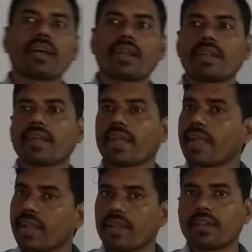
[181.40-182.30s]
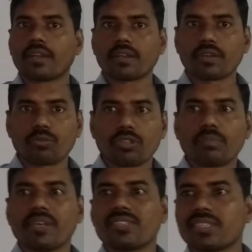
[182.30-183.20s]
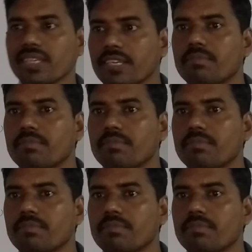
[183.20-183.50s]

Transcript: and n to the base e,